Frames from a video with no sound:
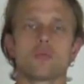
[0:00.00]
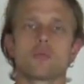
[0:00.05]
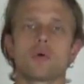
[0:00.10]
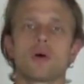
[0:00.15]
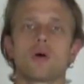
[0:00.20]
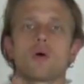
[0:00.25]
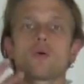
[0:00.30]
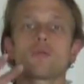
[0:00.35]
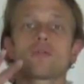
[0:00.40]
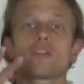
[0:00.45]

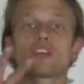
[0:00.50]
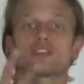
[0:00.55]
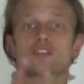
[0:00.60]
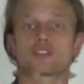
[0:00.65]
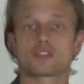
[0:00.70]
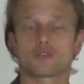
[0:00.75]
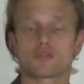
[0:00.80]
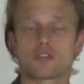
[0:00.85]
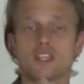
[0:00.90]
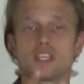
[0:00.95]
Well, there's
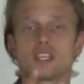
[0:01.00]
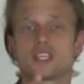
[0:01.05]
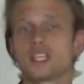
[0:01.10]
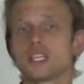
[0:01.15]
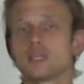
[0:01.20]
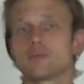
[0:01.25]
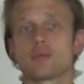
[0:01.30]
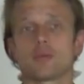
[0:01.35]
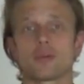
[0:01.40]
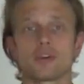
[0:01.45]
three
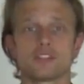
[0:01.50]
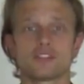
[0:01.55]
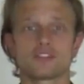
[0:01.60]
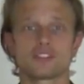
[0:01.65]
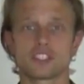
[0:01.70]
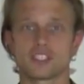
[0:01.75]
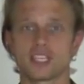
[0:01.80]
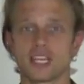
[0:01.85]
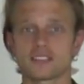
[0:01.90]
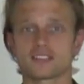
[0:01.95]
key
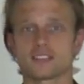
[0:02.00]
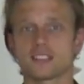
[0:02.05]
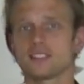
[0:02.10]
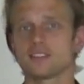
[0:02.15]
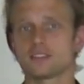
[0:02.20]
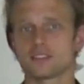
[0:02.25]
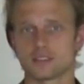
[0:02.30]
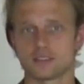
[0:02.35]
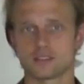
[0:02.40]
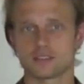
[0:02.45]
points in that
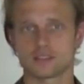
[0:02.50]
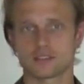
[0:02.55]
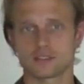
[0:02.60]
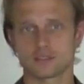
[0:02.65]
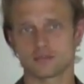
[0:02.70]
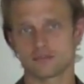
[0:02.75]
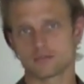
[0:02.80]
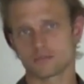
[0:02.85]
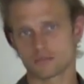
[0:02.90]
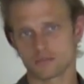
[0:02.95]
sentence.
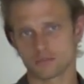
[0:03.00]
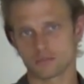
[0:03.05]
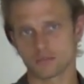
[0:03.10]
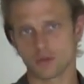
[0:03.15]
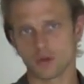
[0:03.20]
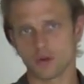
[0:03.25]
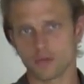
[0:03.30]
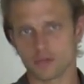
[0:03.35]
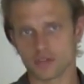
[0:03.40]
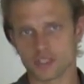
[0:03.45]

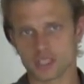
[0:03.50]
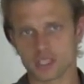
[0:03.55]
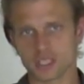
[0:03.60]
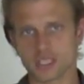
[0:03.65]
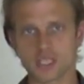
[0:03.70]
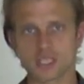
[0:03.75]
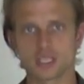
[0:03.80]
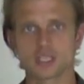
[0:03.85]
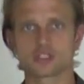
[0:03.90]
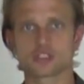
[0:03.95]

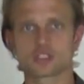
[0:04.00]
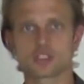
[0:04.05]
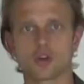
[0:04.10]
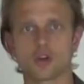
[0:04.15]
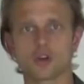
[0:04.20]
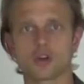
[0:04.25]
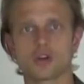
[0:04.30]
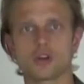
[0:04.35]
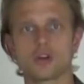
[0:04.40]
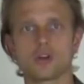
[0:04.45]
Obviously,
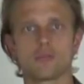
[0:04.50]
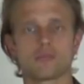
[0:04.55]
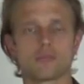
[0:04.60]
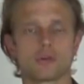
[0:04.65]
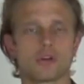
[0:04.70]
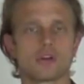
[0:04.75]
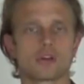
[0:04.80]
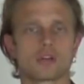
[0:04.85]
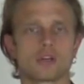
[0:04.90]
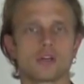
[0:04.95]
chocolate,
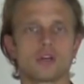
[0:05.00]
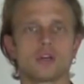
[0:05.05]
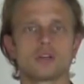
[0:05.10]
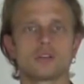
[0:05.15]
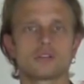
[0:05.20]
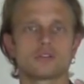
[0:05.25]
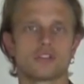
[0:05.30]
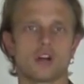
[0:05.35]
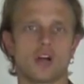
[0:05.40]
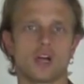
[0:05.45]
burger,
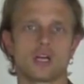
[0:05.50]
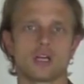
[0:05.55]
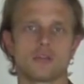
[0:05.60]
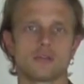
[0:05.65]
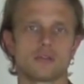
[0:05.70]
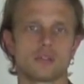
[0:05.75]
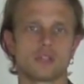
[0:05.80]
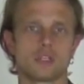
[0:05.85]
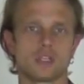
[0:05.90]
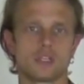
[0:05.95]
diet.
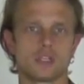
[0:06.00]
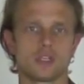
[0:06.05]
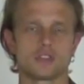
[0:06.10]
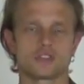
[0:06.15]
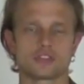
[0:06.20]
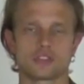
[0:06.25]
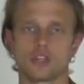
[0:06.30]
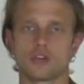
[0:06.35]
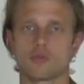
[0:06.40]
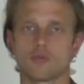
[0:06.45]

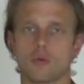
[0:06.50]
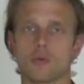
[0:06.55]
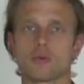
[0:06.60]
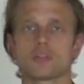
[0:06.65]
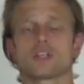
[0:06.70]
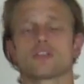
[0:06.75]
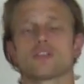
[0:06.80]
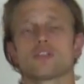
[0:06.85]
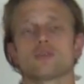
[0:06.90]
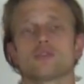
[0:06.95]
So what we're
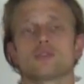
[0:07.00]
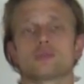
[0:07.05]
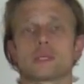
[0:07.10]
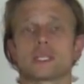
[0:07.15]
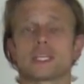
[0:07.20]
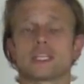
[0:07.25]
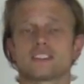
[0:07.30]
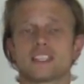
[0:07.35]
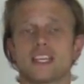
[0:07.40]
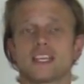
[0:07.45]
going to do is we're
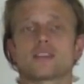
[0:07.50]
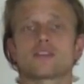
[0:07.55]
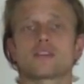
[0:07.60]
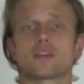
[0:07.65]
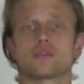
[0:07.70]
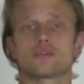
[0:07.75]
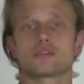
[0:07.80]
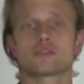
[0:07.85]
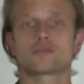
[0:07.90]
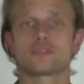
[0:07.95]
going to take
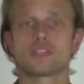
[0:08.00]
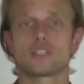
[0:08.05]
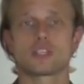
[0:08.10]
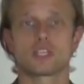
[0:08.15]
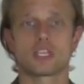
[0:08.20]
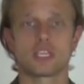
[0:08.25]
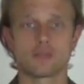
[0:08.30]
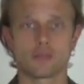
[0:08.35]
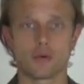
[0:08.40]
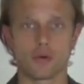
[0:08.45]
those three
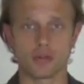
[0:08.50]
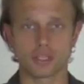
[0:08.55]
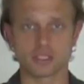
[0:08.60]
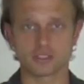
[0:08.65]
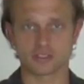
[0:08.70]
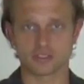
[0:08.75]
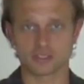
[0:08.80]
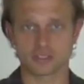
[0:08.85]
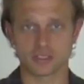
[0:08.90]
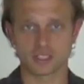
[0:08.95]
key
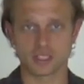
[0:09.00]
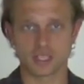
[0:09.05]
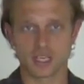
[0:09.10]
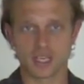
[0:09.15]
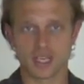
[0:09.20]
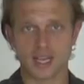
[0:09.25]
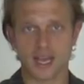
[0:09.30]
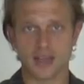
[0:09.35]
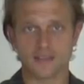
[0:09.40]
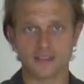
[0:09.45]
points
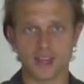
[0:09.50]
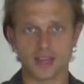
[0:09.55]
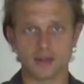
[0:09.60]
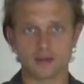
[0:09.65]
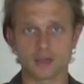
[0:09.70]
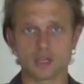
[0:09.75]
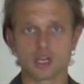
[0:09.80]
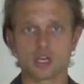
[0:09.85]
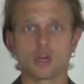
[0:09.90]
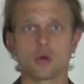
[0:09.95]
and
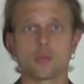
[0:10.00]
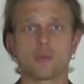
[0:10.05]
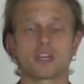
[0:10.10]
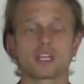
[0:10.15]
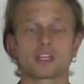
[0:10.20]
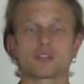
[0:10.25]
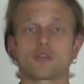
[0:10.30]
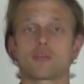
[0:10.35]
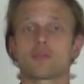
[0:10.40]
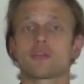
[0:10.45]
then we're
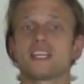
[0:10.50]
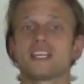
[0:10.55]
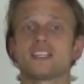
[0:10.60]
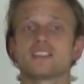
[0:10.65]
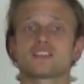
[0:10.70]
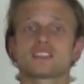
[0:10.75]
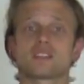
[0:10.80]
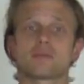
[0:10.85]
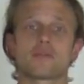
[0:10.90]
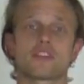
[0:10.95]
going to
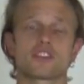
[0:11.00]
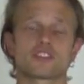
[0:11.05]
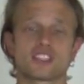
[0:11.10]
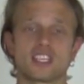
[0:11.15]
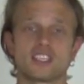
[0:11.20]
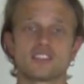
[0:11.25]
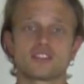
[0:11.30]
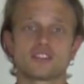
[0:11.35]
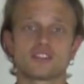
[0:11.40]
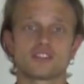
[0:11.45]
repeat some of the
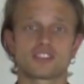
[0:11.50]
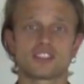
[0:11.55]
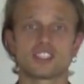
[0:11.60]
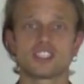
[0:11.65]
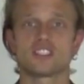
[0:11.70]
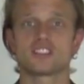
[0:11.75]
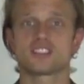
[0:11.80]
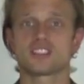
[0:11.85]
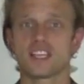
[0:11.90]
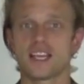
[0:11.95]
sentence
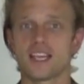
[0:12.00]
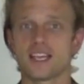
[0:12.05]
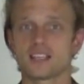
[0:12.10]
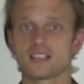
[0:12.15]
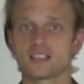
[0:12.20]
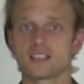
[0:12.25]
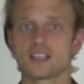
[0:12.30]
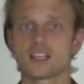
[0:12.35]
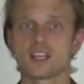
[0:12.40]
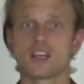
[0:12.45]
she
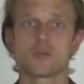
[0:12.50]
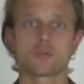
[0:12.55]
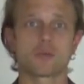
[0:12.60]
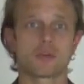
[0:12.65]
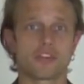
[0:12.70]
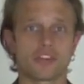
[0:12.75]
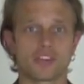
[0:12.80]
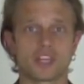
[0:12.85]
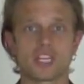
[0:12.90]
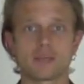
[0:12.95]
said
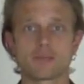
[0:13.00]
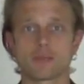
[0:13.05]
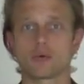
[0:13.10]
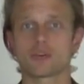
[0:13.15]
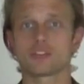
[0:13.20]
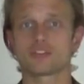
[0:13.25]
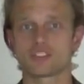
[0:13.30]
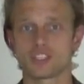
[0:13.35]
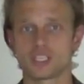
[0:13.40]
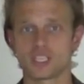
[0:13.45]
with the key
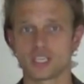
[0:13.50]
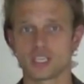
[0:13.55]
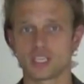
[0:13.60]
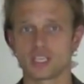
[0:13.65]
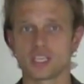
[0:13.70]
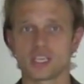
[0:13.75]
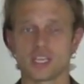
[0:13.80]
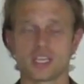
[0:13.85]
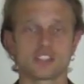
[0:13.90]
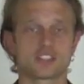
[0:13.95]
points in it.
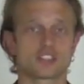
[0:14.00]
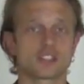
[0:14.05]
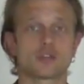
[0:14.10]
It